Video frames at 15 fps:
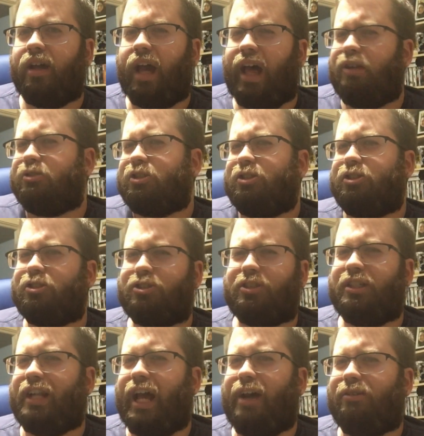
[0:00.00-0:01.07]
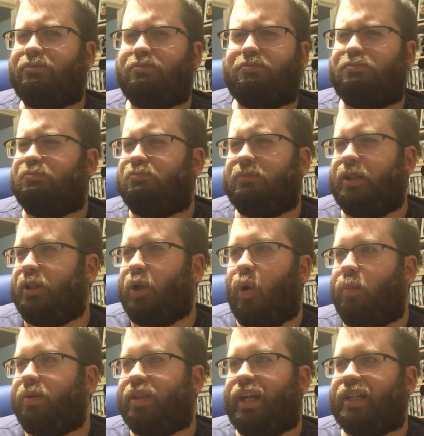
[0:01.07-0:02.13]
Alice can just sit out in the
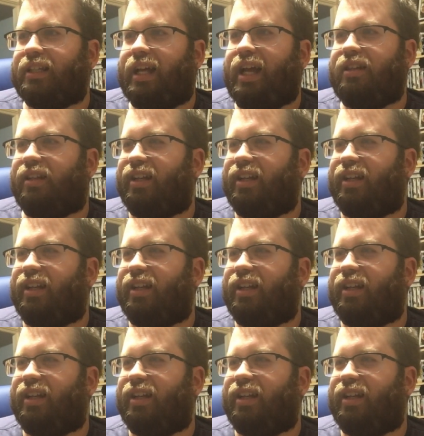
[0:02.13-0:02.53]
open like that?